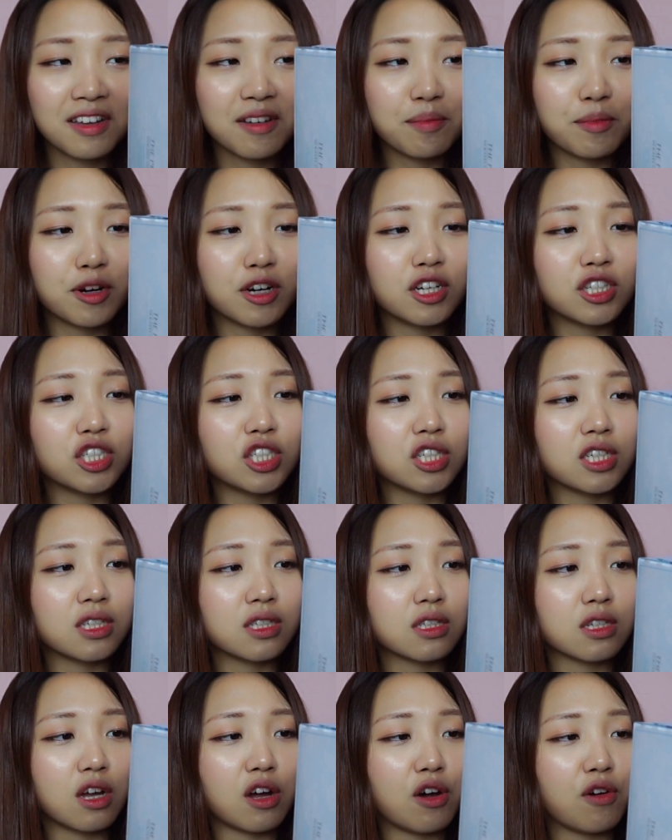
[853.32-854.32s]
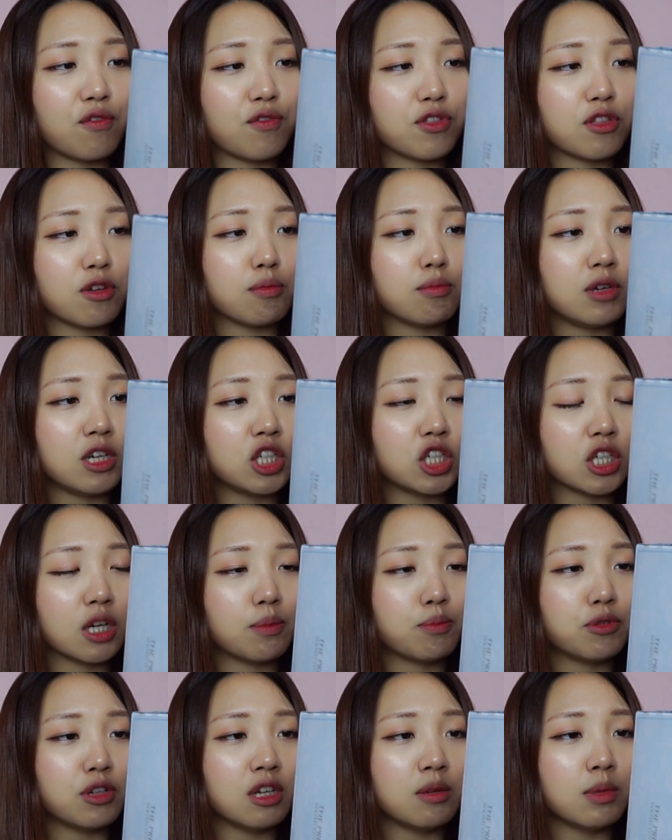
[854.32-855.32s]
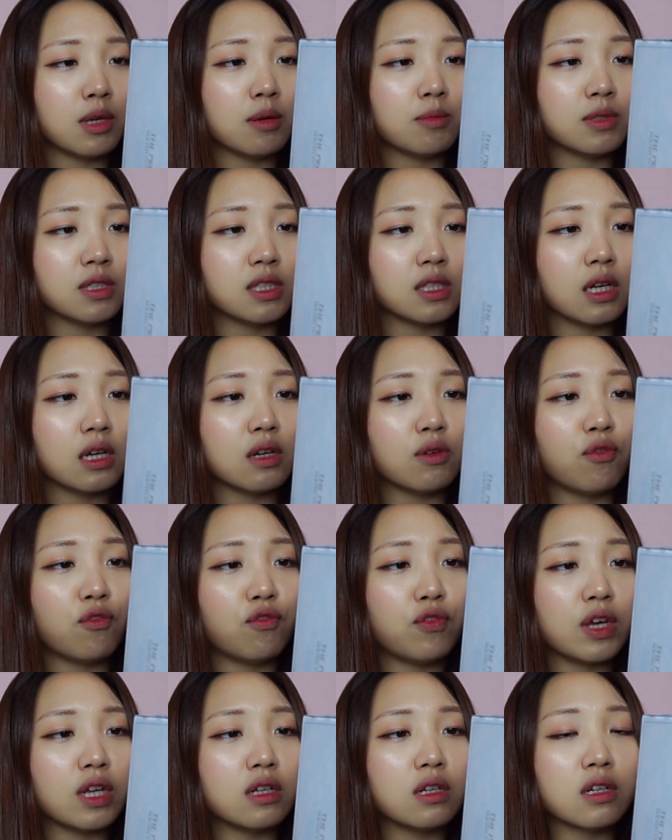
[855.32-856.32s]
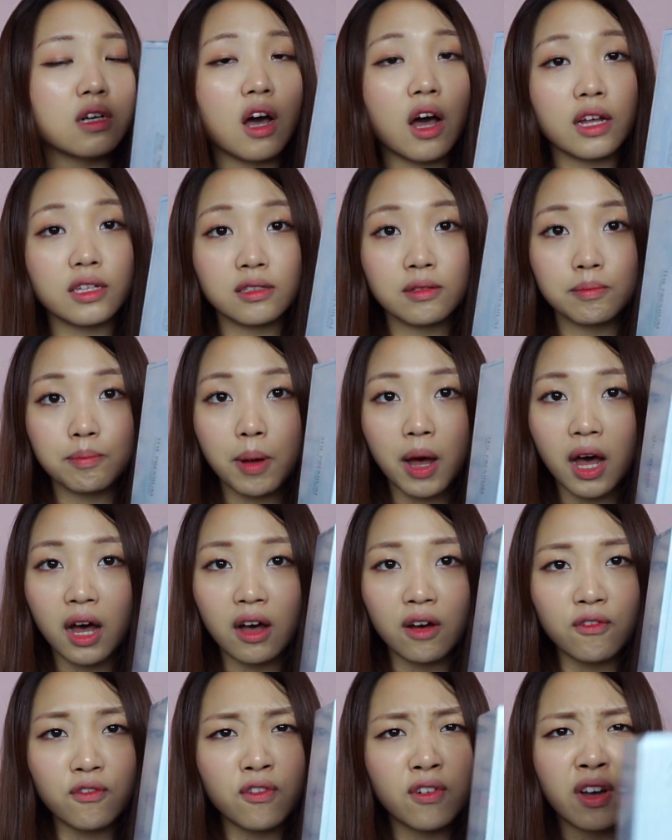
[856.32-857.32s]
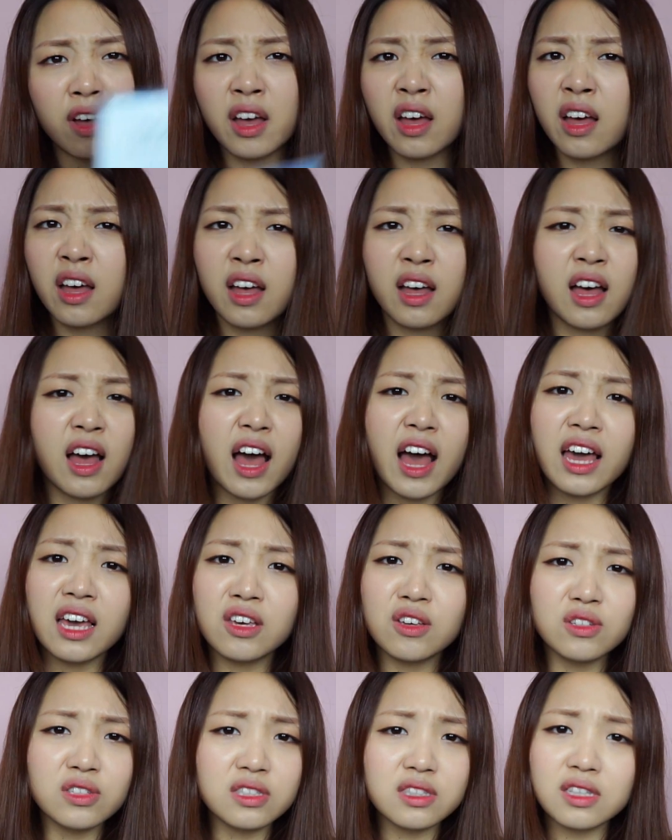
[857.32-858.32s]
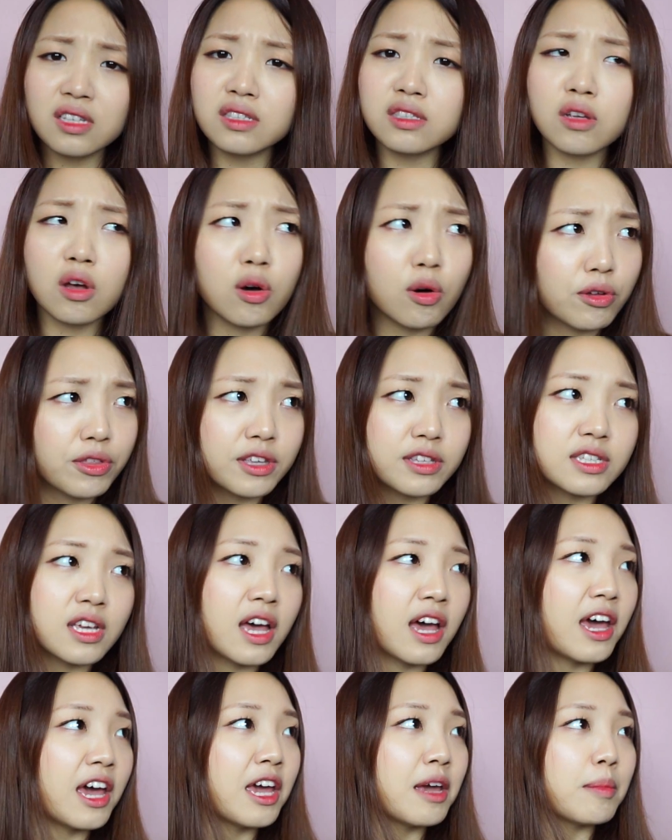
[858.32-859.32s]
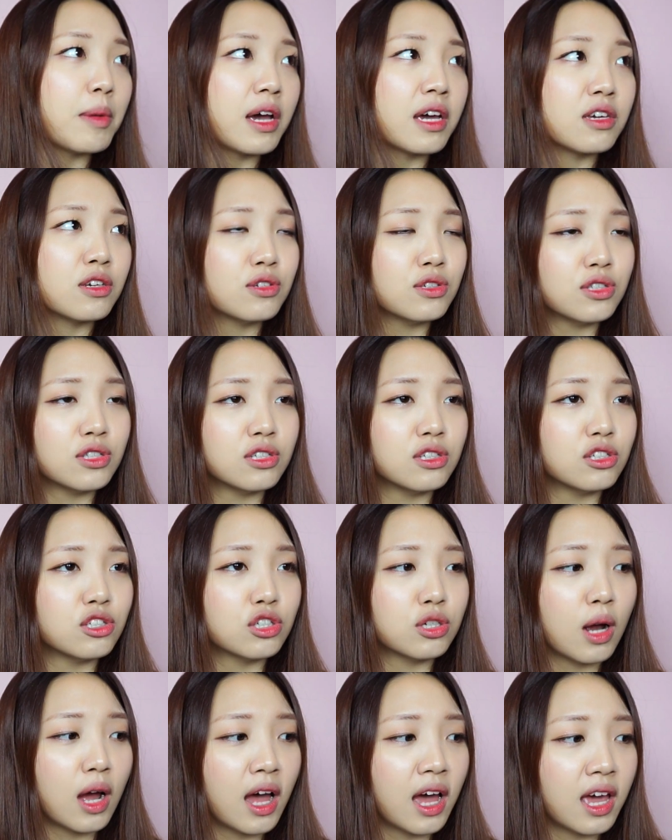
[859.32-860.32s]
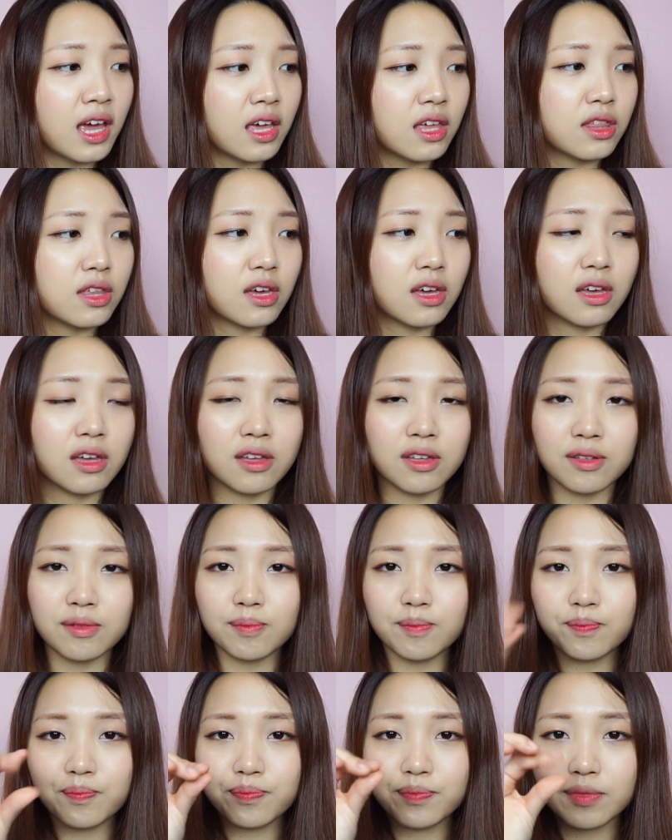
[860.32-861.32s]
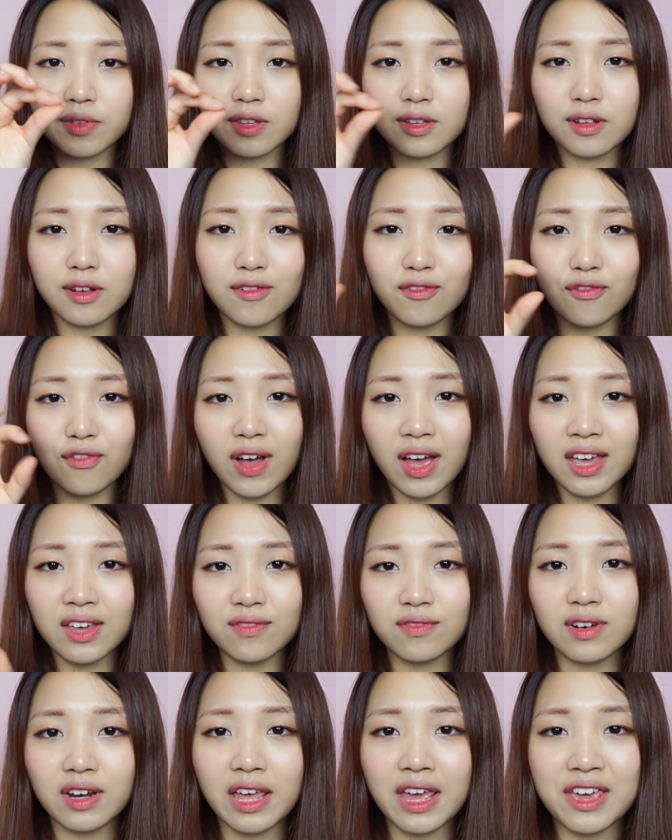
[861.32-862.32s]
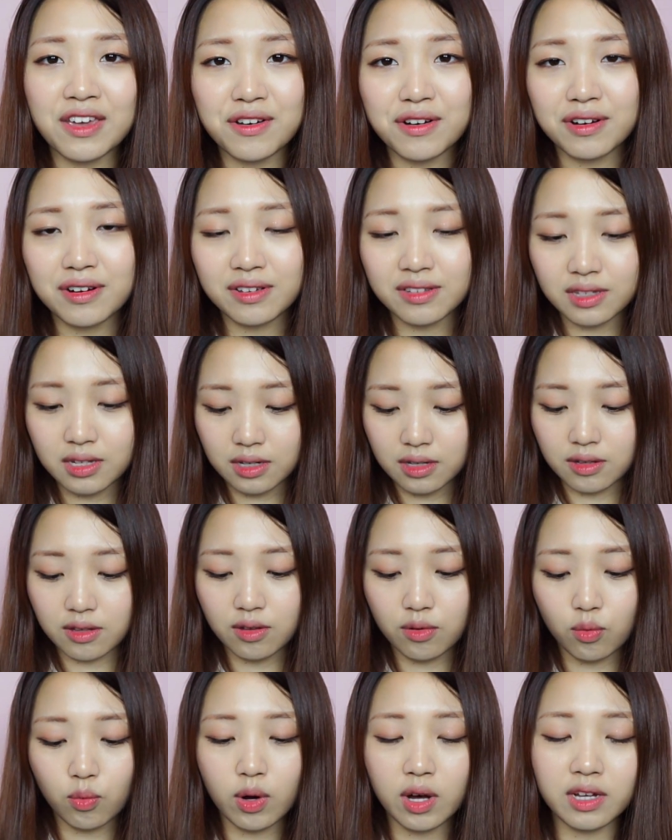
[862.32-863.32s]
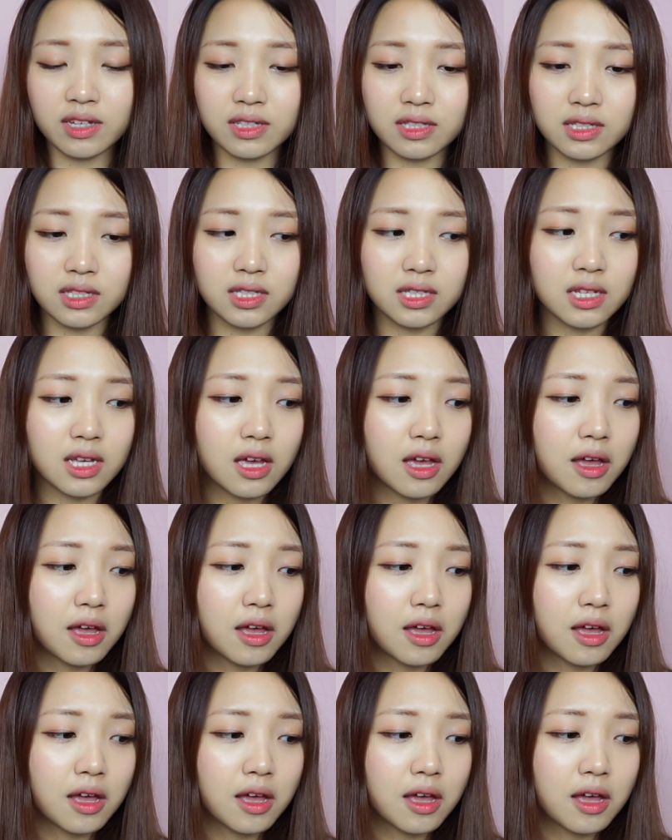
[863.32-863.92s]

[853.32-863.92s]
purchase of the Missha Premium Silk Feel Cotton Puff. I use this all the time. I used to try the 5-layered ones,